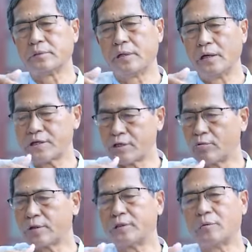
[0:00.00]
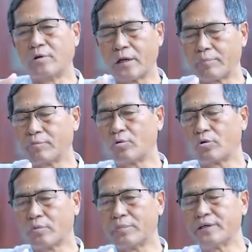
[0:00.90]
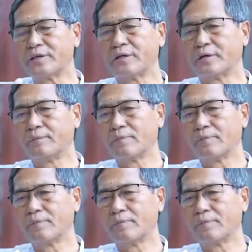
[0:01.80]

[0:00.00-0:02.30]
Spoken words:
relation with them we could maintain.